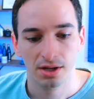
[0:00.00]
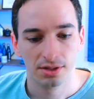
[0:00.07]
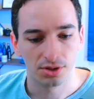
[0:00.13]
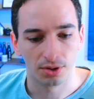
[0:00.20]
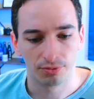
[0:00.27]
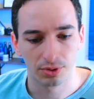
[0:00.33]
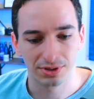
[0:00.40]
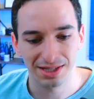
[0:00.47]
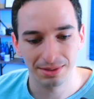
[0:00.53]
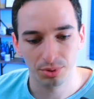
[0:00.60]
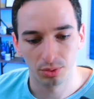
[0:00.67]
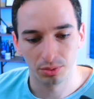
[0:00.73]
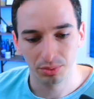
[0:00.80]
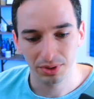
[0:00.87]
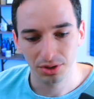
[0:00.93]
So for
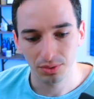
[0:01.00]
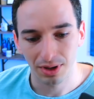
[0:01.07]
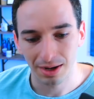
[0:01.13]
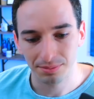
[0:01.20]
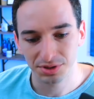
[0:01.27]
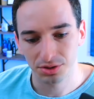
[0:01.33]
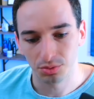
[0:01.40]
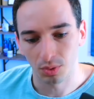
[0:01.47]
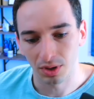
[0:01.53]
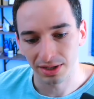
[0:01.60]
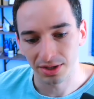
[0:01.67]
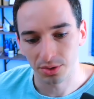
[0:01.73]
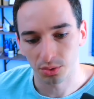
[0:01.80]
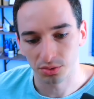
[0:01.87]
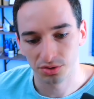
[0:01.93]
example, when we do object one
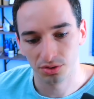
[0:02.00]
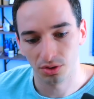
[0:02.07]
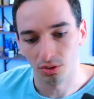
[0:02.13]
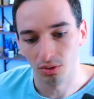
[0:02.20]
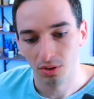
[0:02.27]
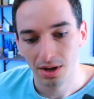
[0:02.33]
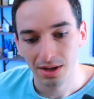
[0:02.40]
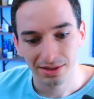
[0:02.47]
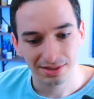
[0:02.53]
equals null,